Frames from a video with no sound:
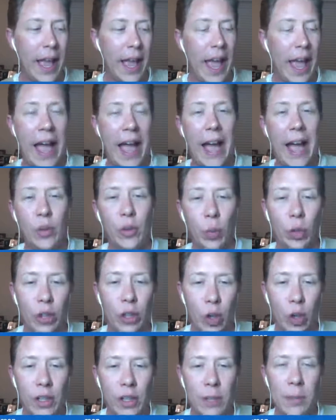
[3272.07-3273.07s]
and we're
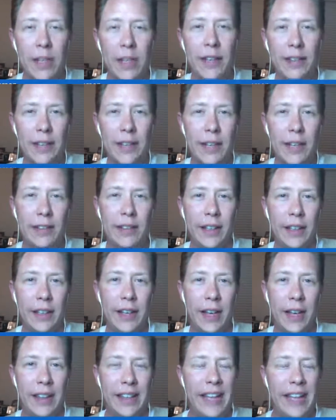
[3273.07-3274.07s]
going to be
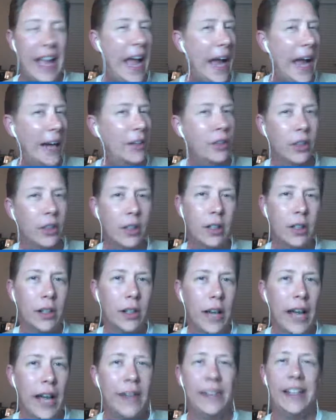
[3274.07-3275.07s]
discussing the actor
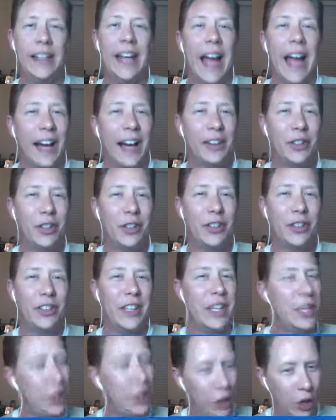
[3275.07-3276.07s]
and the actor's
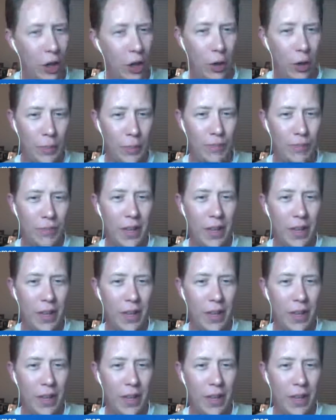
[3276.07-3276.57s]
ego.